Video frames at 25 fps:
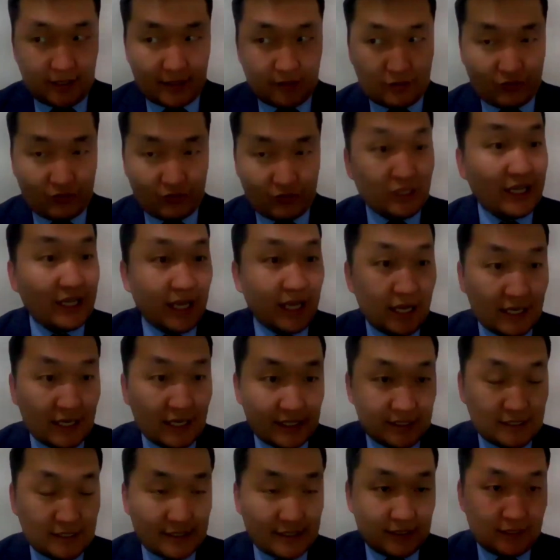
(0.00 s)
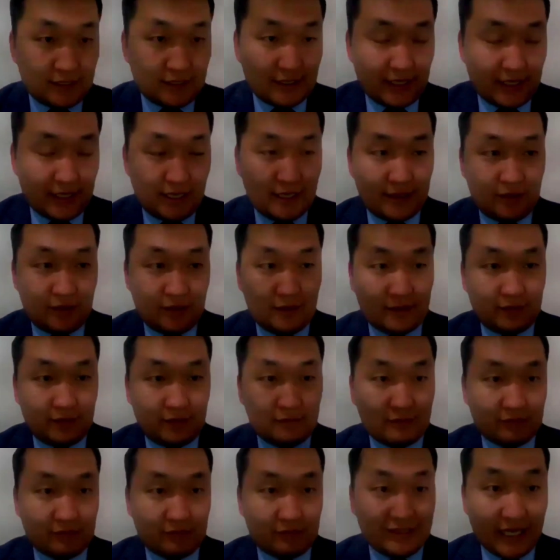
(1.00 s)
realized in
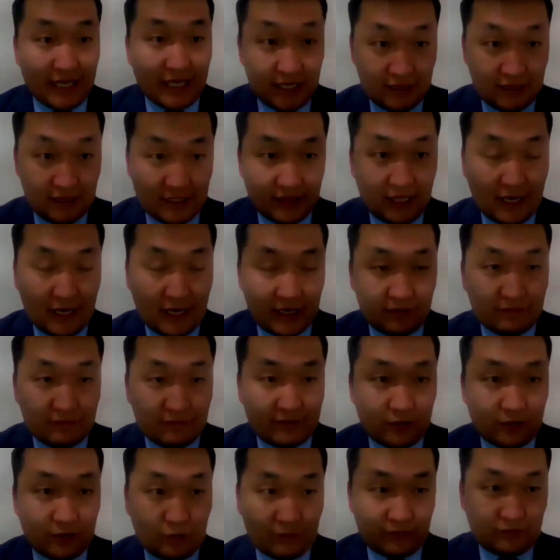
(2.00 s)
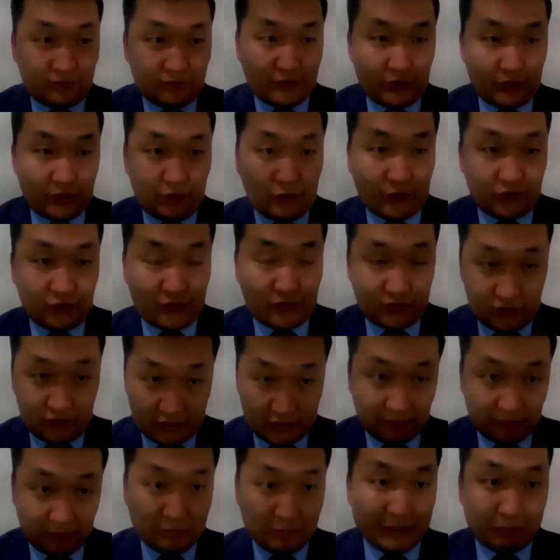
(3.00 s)
daily life of
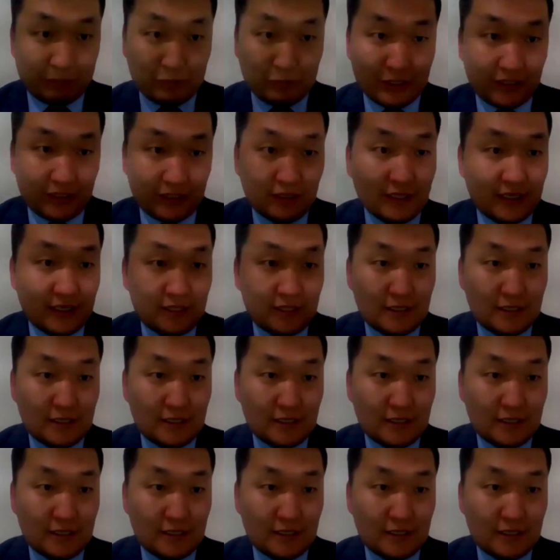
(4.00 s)
ordinary people.